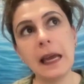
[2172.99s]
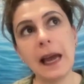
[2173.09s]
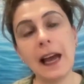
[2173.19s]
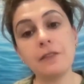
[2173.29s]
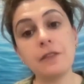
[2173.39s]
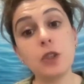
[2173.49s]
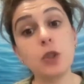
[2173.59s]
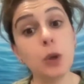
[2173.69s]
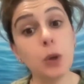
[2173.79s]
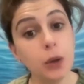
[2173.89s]
have
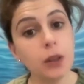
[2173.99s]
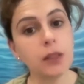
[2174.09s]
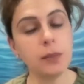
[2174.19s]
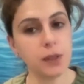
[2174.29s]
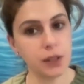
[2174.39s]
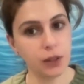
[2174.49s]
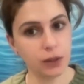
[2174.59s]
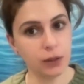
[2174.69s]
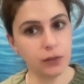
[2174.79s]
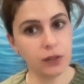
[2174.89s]
taught
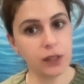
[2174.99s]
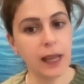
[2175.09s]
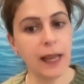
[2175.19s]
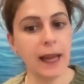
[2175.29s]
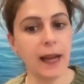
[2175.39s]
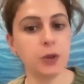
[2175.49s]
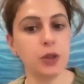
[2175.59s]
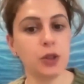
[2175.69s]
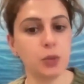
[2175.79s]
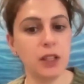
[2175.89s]
themselves how to
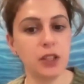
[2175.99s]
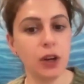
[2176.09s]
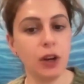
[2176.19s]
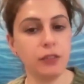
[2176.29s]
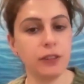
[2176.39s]
switch off,